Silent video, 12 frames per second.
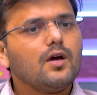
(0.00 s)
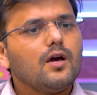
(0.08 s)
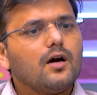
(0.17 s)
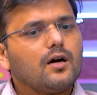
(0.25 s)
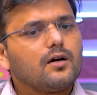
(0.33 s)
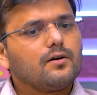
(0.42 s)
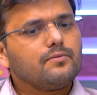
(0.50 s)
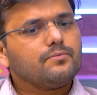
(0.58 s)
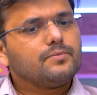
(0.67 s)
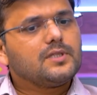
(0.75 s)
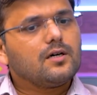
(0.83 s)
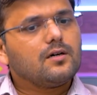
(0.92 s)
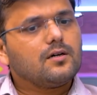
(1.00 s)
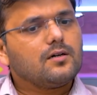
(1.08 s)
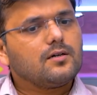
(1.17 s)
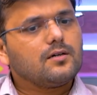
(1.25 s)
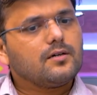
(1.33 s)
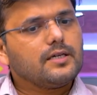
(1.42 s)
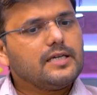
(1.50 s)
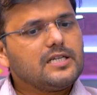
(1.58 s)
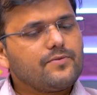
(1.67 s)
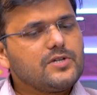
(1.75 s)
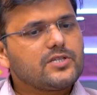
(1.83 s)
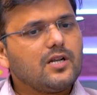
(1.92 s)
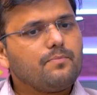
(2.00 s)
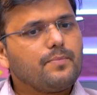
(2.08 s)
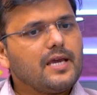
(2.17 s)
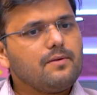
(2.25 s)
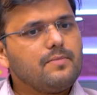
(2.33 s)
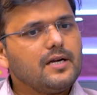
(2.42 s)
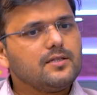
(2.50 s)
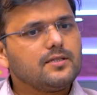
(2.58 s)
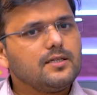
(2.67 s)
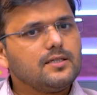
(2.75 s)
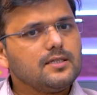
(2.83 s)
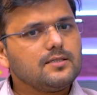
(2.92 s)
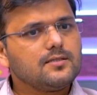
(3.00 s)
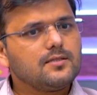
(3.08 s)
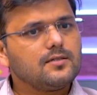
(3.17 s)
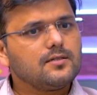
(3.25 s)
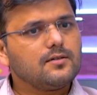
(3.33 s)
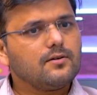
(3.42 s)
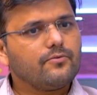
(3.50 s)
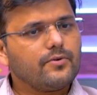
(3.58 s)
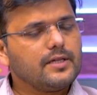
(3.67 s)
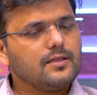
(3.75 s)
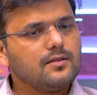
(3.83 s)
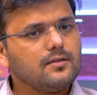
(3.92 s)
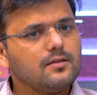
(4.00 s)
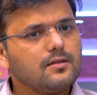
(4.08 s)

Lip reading: The interventional pain medicine is the one